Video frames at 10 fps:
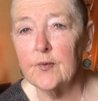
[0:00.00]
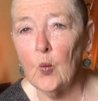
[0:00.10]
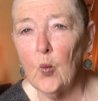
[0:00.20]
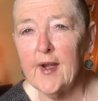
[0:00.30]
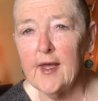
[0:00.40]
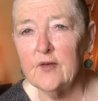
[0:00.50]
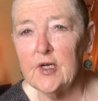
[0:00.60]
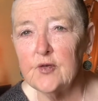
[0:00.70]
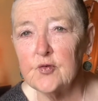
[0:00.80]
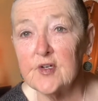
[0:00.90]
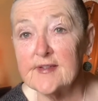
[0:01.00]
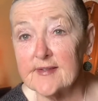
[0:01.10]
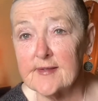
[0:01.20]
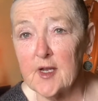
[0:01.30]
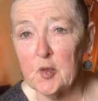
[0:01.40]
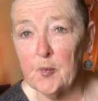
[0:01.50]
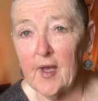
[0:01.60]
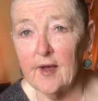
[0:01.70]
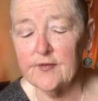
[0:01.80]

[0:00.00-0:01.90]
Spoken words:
1 out of 100 is a psychopath.